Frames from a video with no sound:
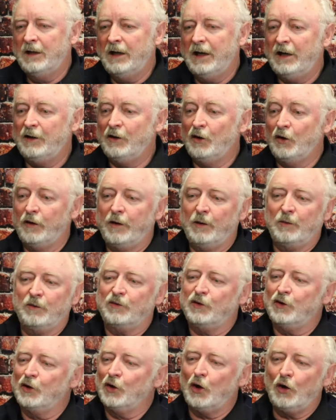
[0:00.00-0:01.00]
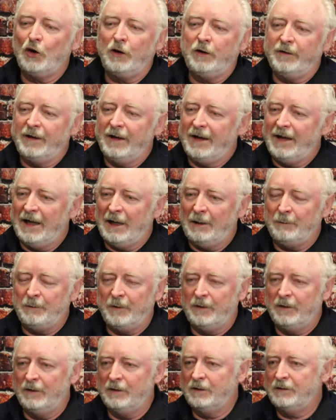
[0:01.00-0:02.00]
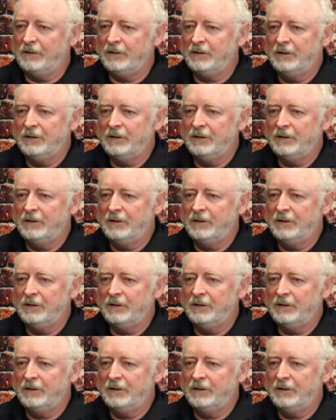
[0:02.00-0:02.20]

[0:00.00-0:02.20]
and there was learning that happened